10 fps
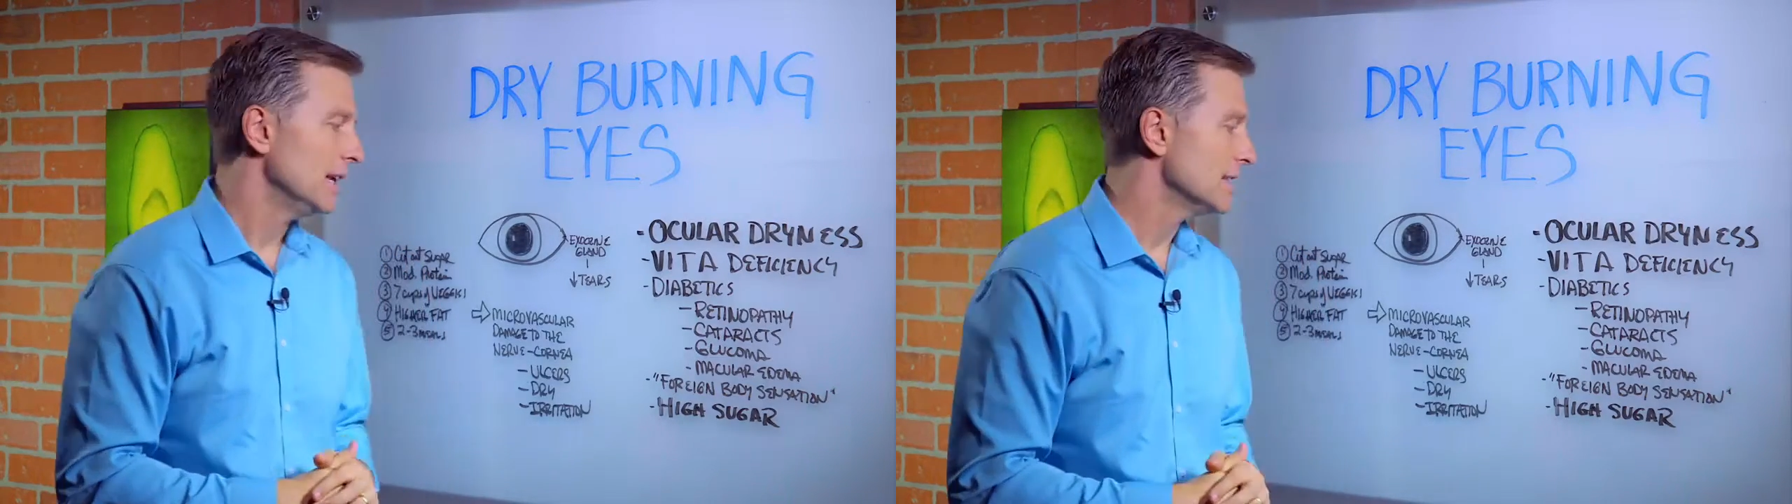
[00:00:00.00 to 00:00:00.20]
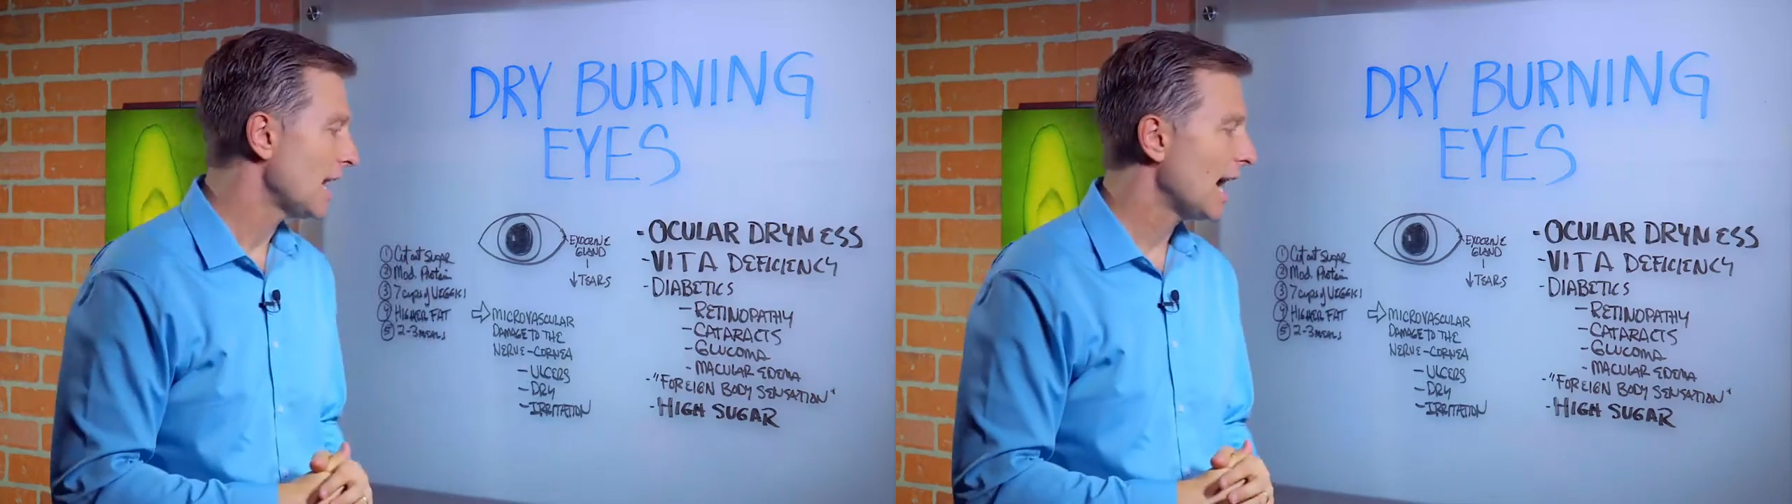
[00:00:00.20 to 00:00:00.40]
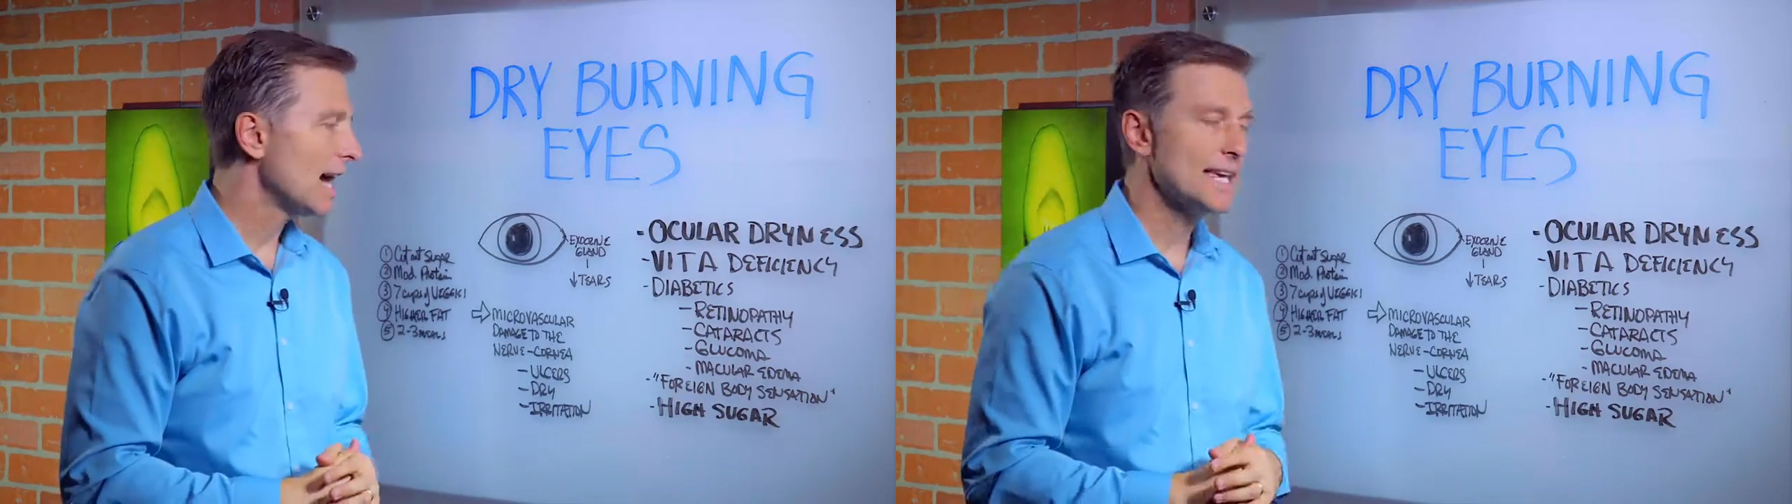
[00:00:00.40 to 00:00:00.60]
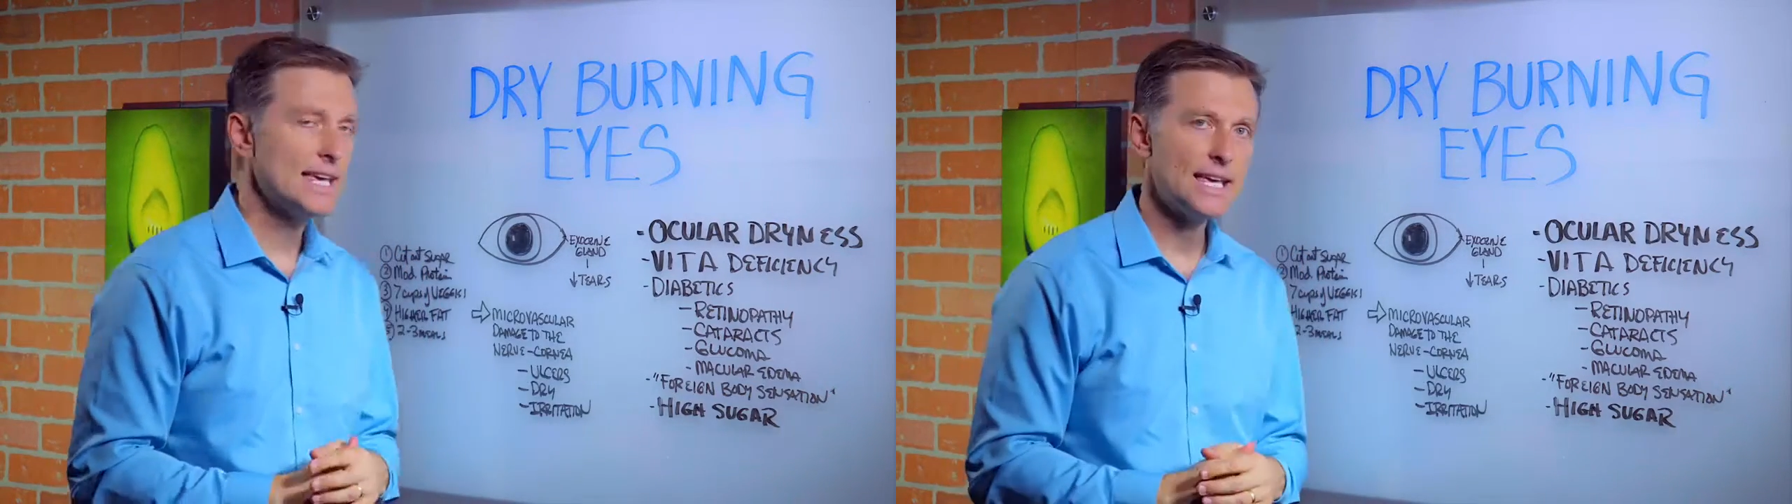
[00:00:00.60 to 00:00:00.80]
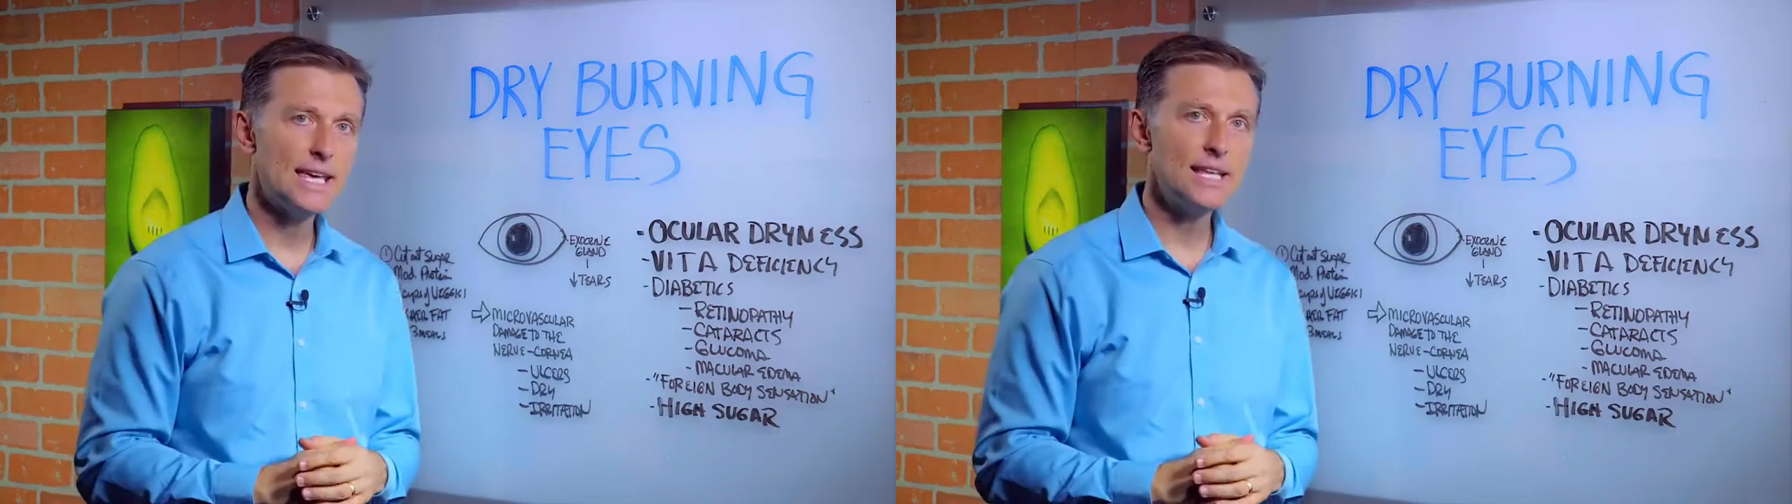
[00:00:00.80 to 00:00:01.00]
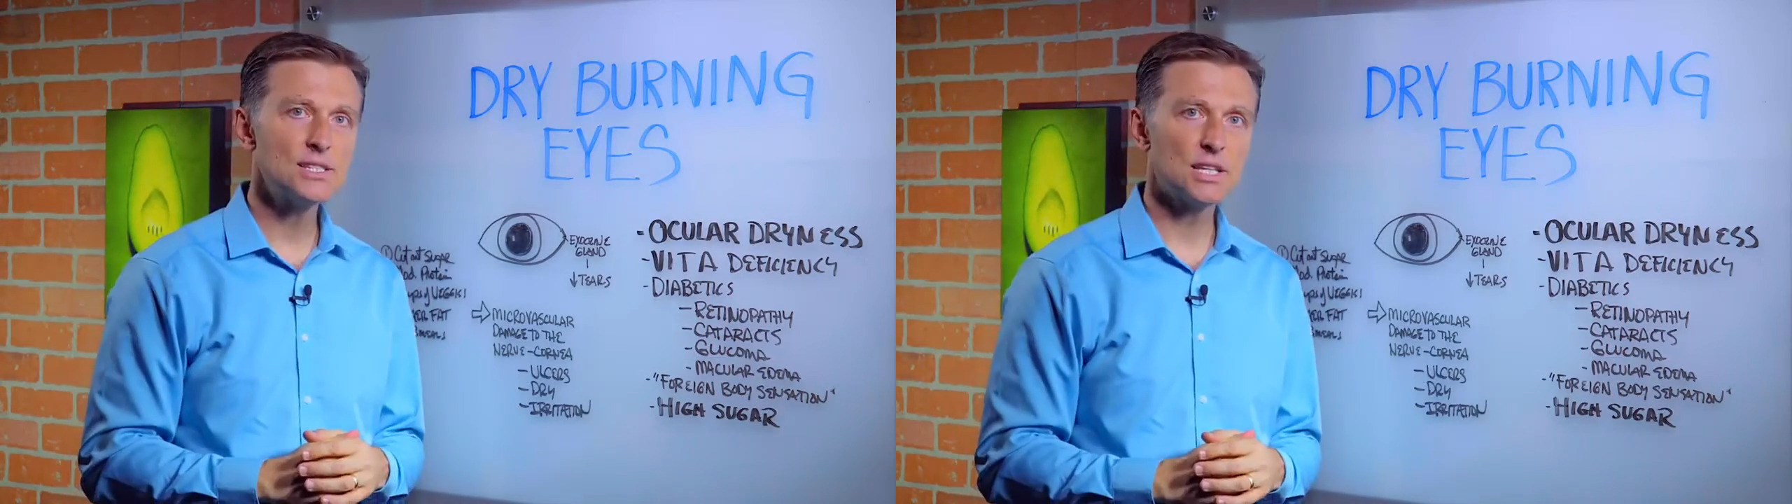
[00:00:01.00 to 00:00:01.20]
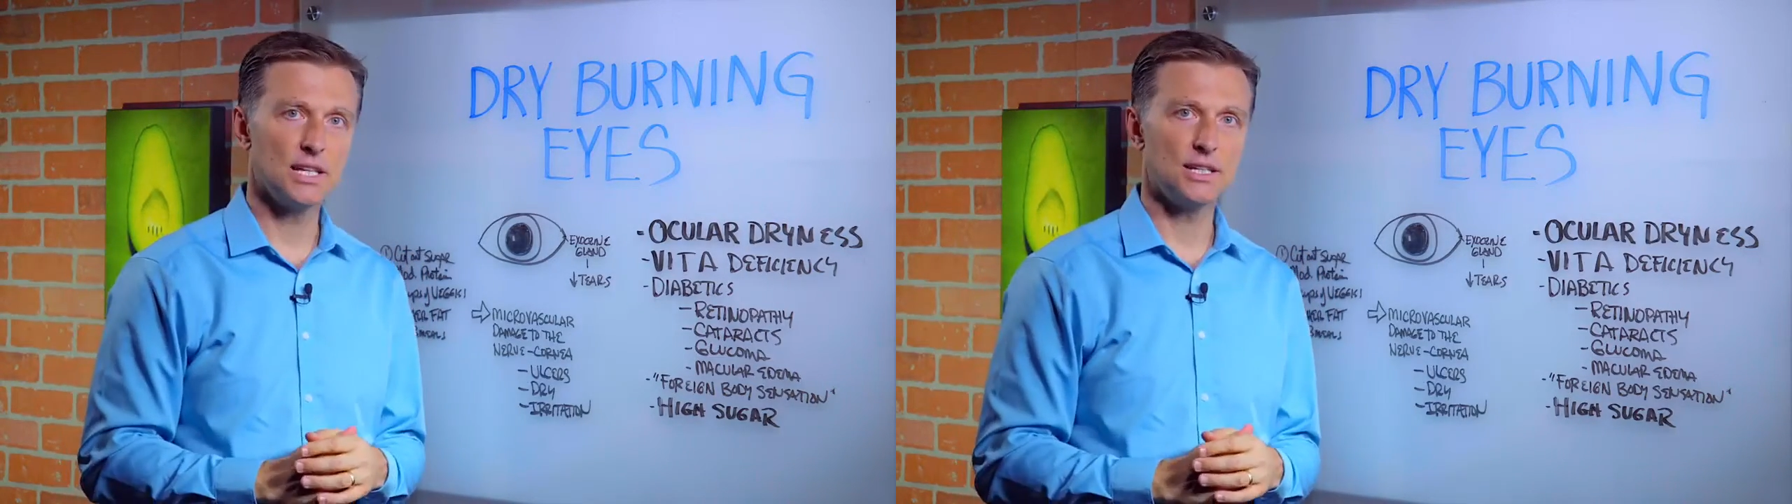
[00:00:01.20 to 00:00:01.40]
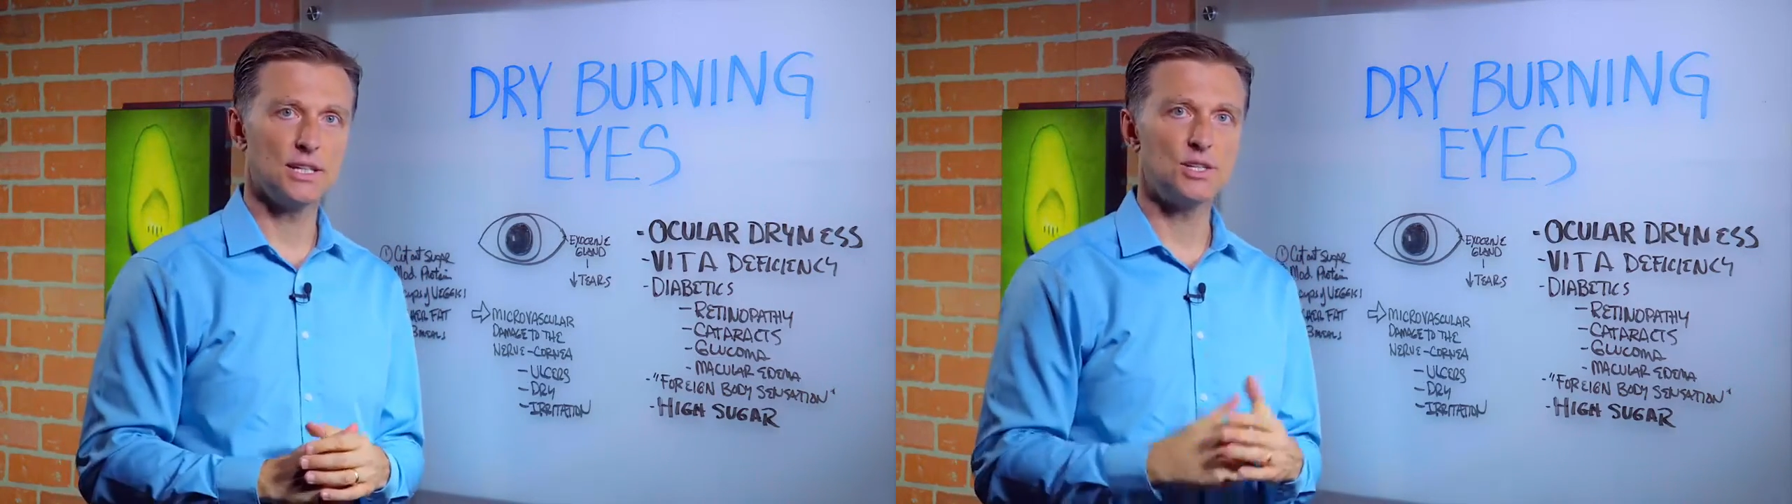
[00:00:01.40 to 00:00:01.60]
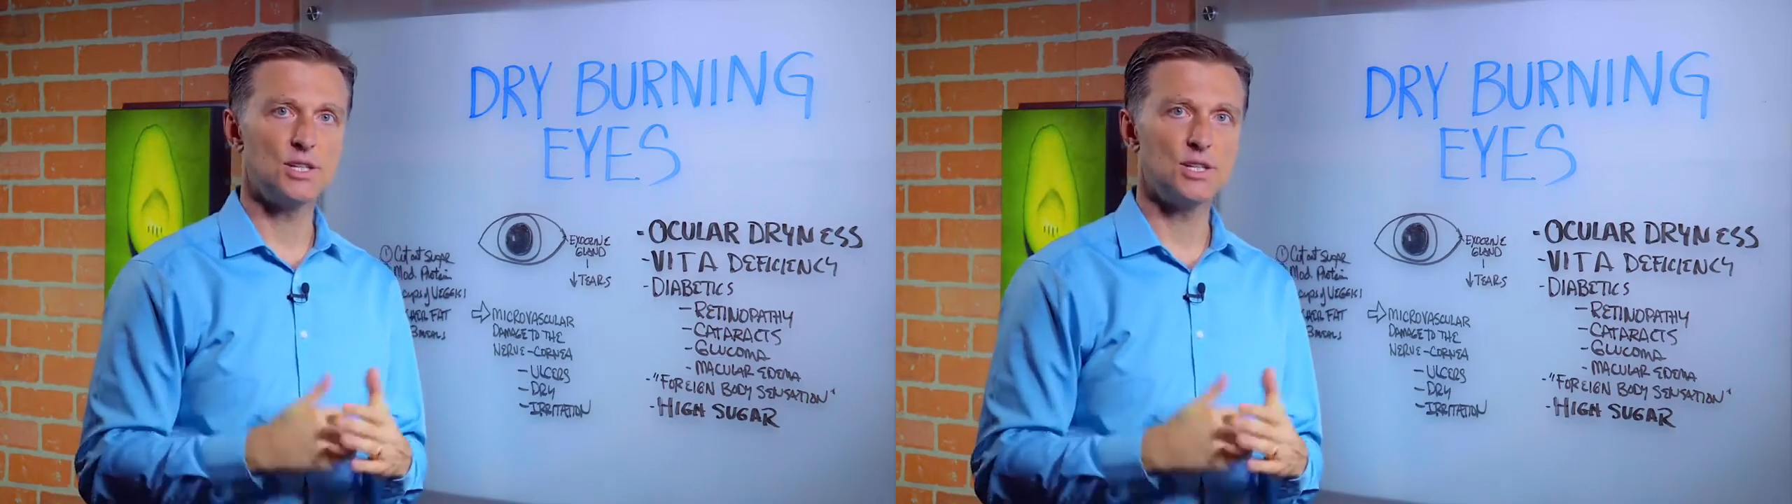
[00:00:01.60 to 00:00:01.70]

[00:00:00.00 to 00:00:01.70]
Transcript: is high insulin